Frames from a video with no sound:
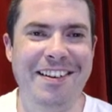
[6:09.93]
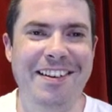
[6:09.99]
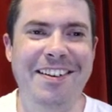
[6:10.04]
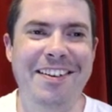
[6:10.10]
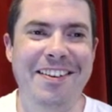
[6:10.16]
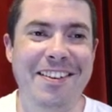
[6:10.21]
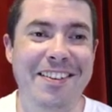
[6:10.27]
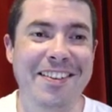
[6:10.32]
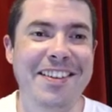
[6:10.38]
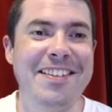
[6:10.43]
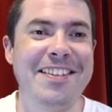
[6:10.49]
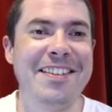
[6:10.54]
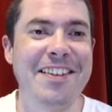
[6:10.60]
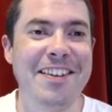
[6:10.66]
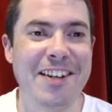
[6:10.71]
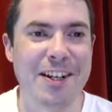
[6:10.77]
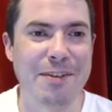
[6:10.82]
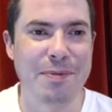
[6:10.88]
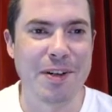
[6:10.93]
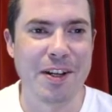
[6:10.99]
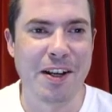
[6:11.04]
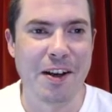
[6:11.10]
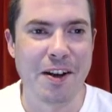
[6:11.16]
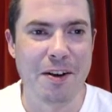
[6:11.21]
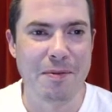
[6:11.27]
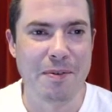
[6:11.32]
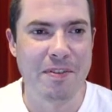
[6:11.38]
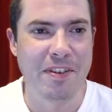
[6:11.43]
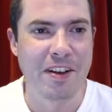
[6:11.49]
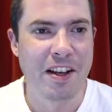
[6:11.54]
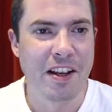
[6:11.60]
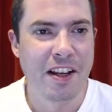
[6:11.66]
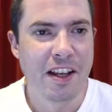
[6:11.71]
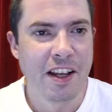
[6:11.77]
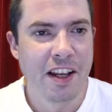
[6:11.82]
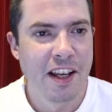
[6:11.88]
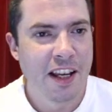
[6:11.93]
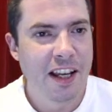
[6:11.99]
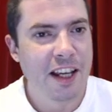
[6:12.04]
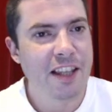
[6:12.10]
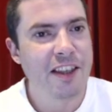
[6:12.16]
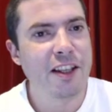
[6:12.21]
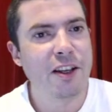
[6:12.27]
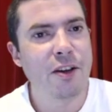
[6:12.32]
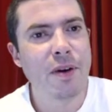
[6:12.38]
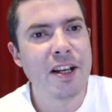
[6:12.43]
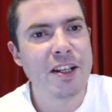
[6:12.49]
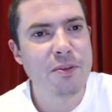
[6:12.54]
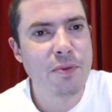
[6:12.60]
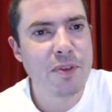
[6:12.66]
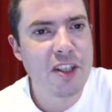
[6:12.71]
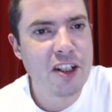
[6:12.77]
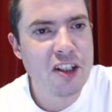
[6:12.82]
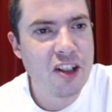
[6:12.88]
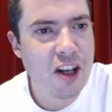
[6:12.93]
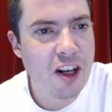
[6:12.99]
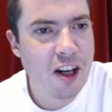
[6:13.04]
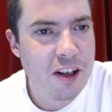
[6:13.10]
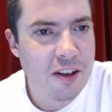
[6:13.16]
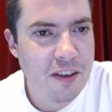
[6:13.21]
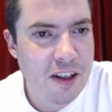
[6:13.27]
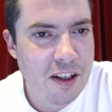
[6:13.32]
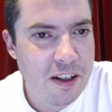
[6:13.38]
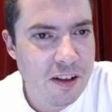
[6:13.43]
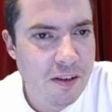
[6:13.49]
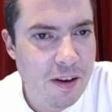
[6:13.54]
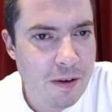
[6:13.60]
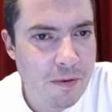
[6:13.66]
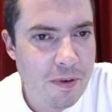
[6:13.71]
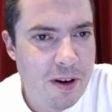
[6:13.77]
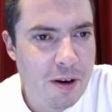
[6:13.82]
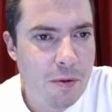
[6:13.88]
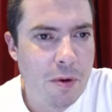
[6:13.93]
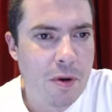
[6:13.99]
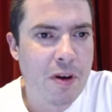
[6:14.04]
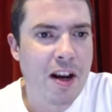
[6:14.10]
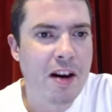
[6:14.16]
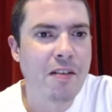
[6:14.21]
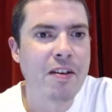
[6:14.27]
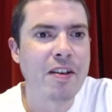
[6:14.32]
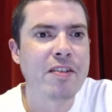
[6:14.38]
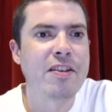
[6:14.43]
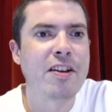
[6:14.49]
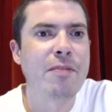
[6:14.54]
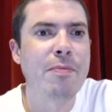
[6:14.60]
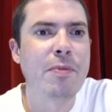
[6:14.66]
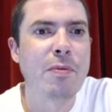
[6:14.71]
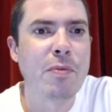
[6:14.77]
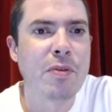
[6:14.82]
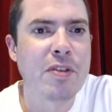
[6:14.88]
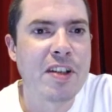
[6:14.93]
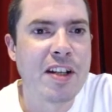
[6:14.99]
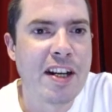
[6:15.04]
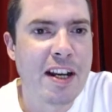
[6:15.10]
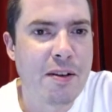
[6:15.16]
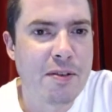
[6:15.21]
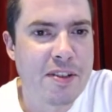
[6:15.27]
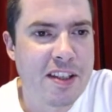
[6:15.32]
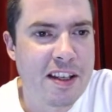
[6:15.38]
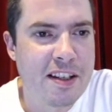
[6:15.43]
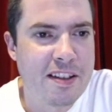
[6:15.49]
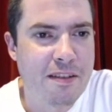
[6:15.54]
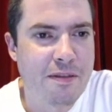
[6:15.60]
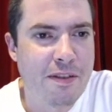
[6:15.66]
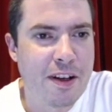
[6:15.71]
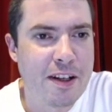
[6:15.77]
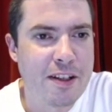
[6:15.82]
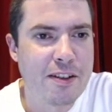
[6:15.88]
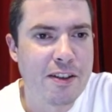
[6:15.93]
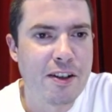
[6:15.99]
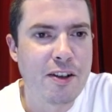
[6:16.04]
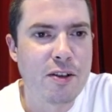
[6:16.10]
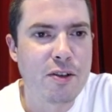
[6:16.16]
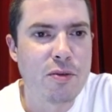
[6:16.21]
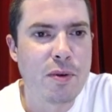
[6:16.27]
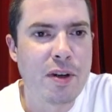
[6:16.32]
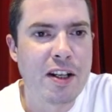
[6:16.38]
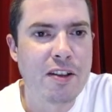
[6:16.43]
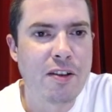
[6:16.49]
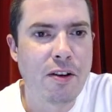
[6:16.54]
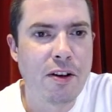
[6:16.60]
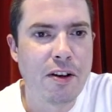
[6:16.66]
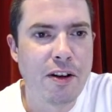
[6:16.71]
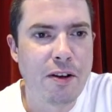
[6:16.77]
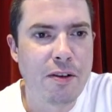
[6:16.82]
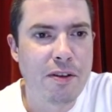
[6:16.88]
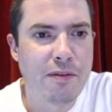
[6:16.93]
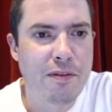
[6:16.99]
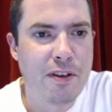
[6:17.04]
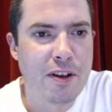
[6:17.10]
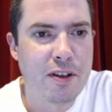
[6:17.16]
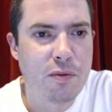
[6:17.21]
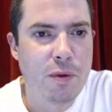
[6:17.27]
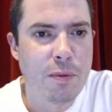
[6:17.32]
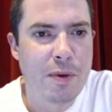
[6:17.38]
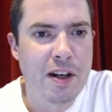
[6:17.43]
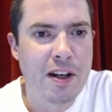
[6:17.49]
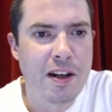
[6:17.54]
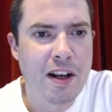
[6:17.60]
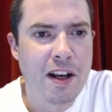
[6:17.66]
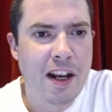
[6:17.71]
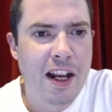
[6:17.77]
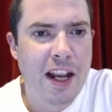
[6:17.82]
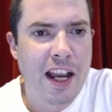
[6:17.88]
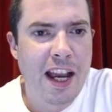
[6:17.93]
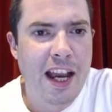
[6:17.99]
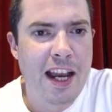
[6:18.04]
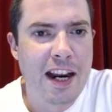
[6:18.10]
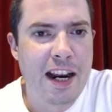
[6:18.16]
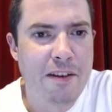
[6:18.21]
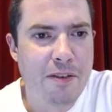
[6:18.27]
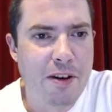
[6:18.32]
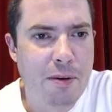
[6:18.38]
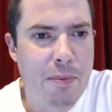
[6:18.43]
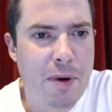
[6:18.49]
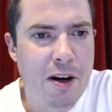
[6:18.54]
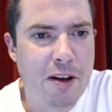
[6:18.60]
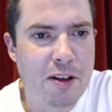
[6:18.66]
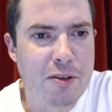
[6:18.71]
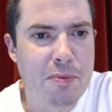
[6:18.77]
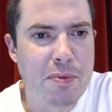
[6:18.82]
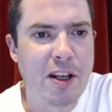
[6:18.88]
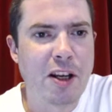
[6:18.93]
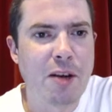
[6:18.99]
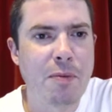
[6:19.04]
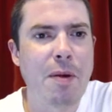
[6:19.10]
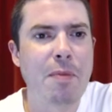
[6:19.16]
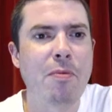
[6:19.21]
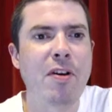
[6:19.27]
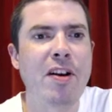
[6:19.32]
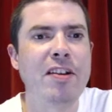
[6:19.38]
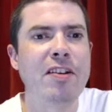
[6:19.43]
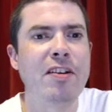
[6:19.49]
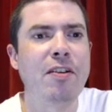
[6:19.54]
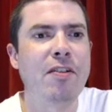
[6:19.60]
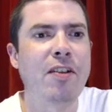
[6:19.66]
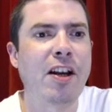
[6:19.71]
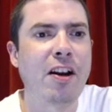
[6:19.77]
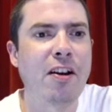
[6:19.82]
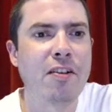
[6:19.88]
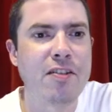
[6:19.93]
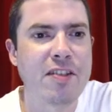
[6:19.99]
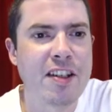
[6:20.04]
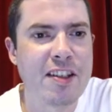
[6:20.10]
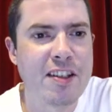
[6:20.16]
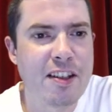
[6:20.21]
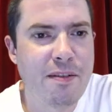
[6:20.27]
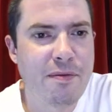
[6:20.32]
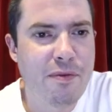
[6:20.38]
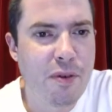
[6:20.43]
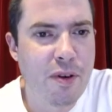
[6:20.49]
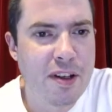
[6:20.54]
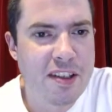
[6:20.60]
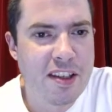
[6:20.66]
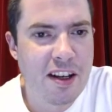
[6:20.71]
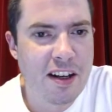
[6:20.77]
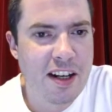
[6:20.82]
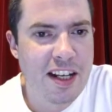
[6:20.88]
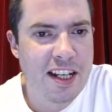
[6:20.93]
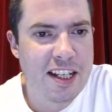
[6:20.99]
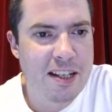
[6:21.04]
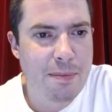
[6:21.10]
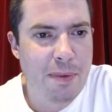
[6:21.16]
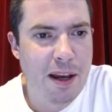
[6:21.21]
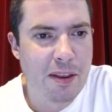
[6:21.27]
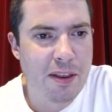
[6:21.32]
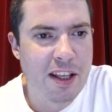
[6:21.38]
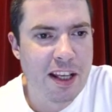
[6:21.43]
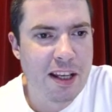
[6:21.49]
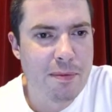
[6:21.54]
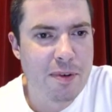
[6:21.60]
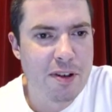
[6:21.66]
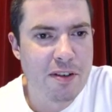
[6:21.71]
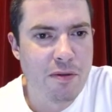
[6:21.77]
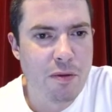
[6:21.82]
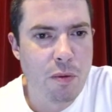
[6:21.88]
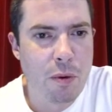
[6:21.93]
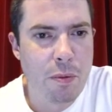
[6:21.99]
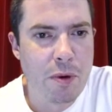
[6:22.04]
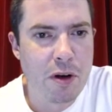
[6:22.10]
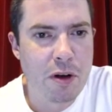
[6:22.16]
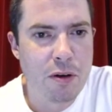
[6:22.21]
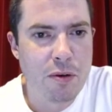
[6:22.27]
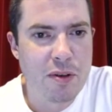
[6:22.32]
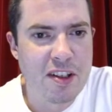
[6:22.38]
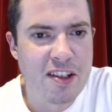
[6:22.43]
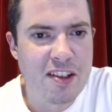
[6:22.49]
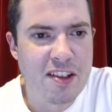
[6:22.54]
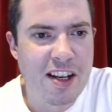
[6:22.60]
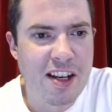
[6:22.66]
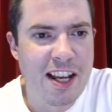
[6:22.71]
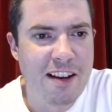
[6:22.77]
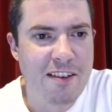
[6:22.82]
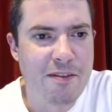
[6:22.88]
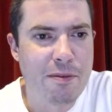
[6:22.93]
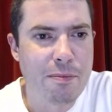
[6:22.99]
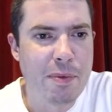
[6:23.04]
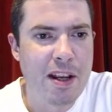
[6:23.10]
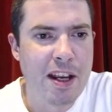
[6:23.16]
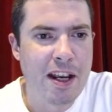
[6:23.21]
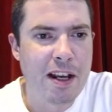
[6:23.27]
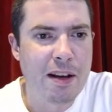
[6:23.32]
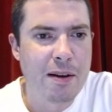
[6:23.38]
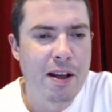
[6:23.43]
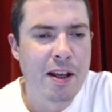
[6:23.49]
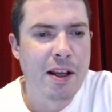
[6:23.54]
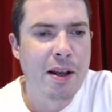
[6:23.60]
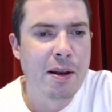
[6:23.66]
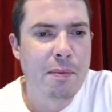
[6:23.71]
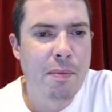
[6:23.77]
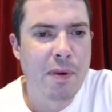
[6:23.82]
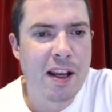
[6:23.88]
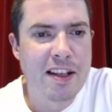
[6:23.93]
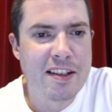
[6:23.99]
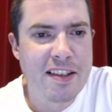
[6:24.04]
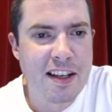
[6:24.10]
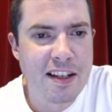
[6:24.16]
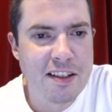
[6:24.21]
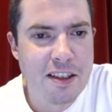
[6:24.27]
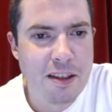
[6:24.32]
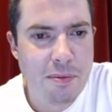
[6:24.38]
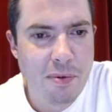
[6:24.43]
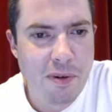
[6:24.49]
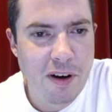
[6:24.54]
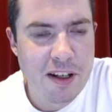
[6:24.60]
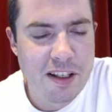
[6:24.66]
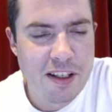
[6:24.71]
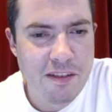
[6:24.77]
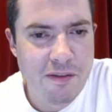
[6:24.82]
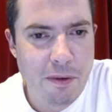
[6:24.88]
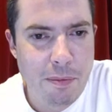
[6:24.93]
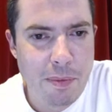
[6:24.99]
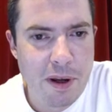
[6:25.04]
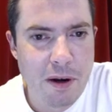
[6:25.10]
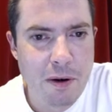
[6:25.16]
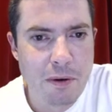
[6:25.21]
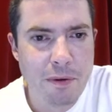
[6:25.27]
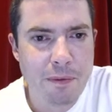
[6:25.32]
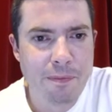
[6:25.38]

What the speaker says: Oh, this is the argument you're going with. In the US, when the giant of the Underground Railroad, Harriet Tubman, was announced as the face of the new $20 note, the first woman and African American to be commemorated on the currency, some voiced unease about the image of a woman who was enslaved being placed next to the price of a bill.